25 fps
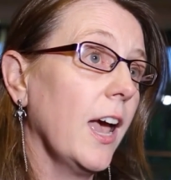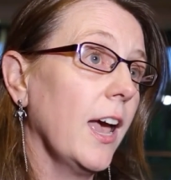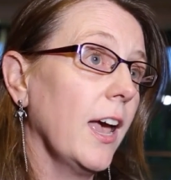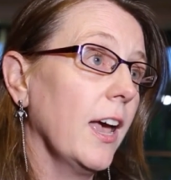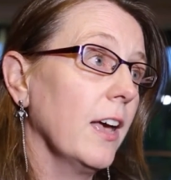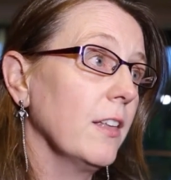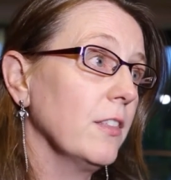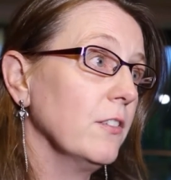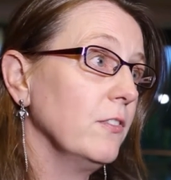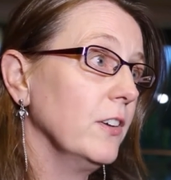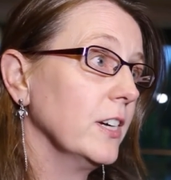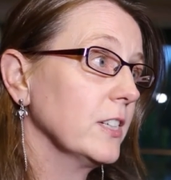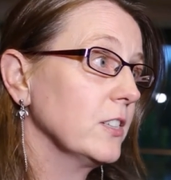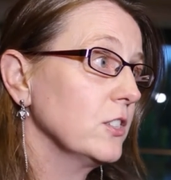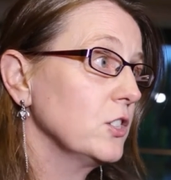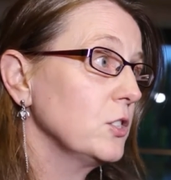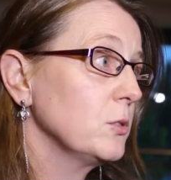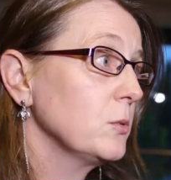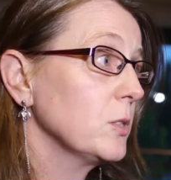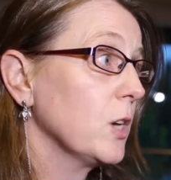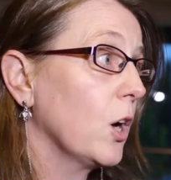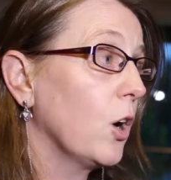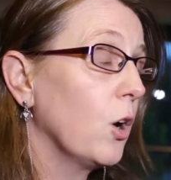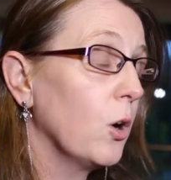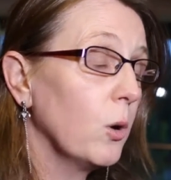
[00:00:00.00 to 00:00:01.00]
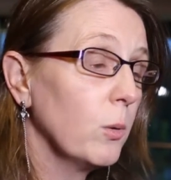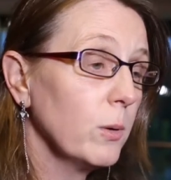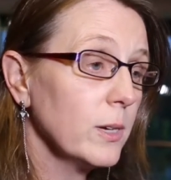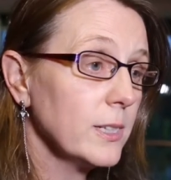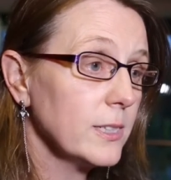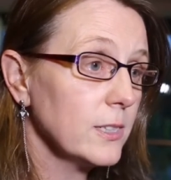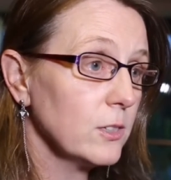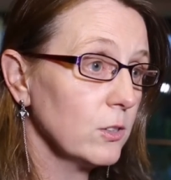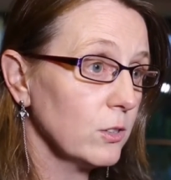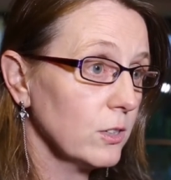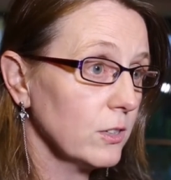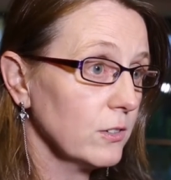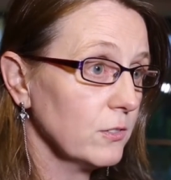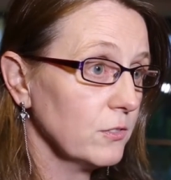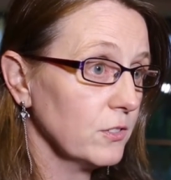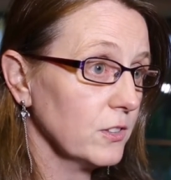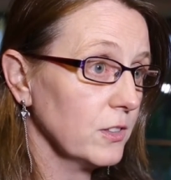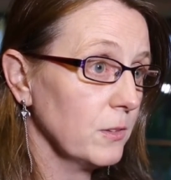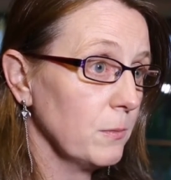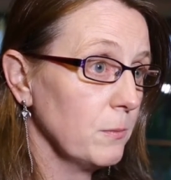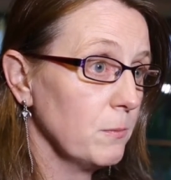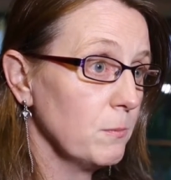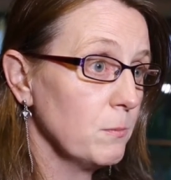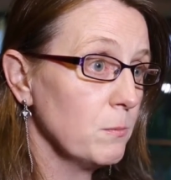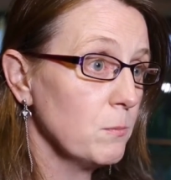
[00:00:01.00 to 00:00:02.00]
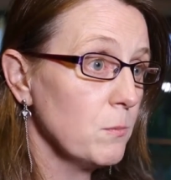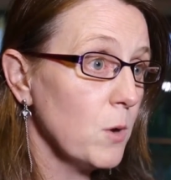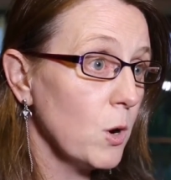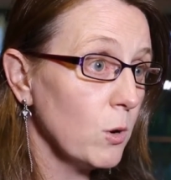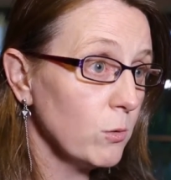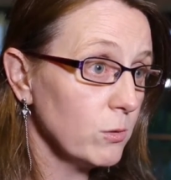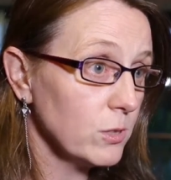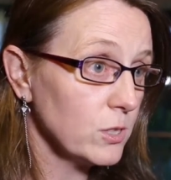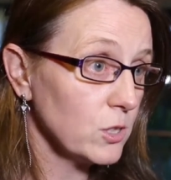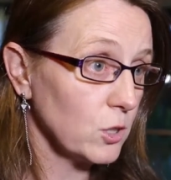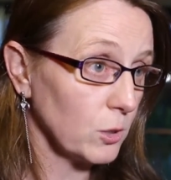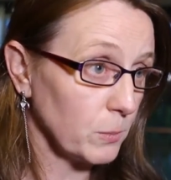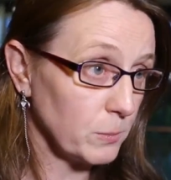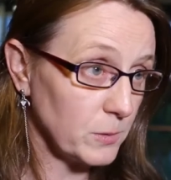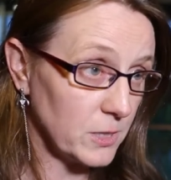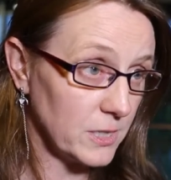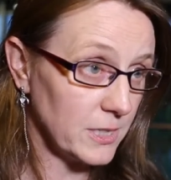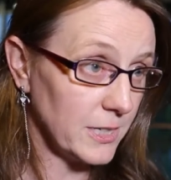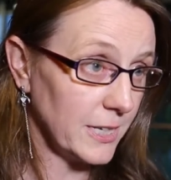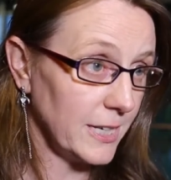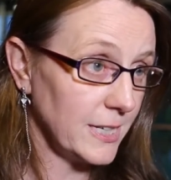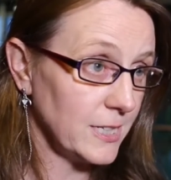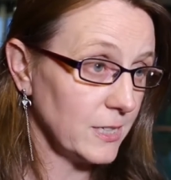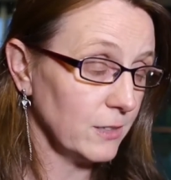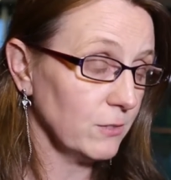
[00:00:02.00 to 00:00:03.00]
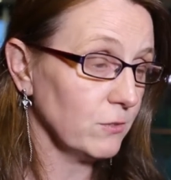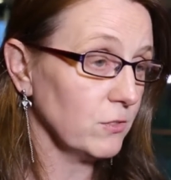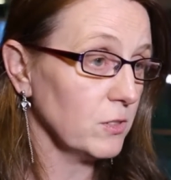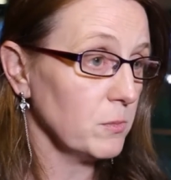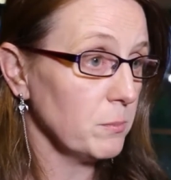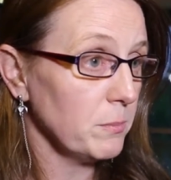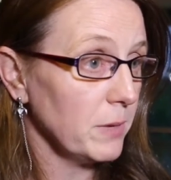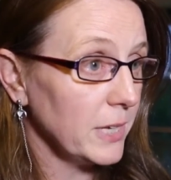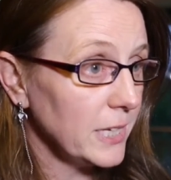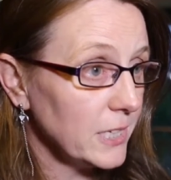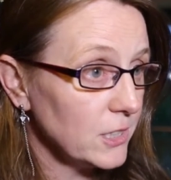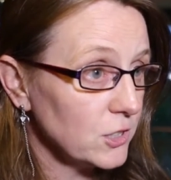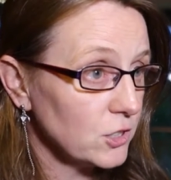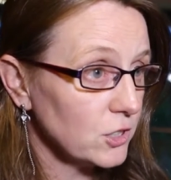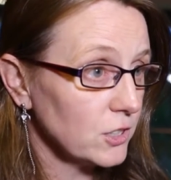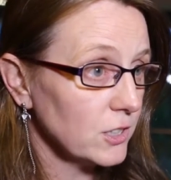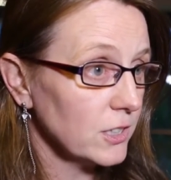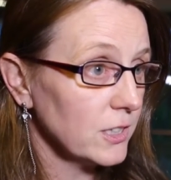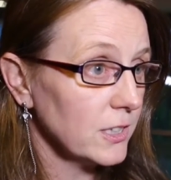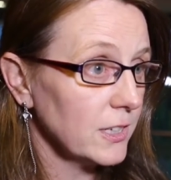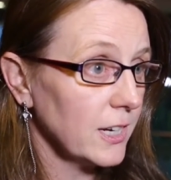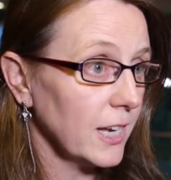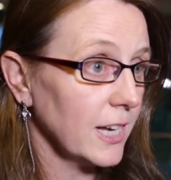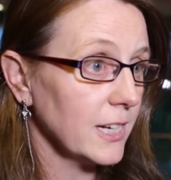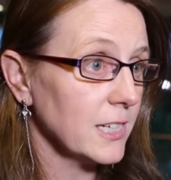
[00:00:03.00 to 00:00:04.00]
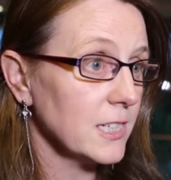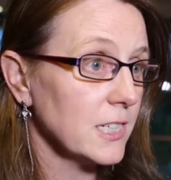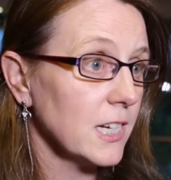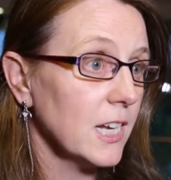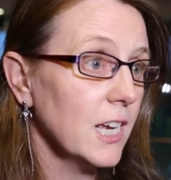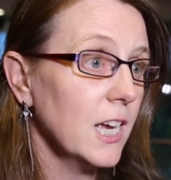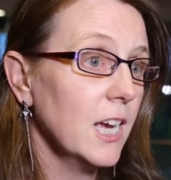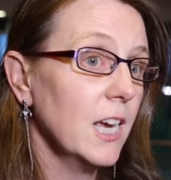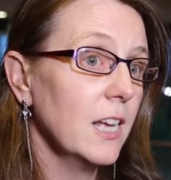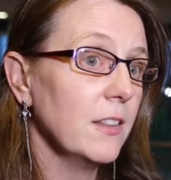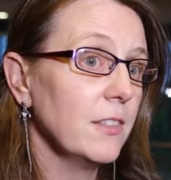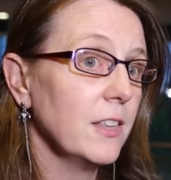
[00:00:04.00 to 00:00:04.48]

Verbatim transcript: uh, the fact that she was always looking for the most up to date information and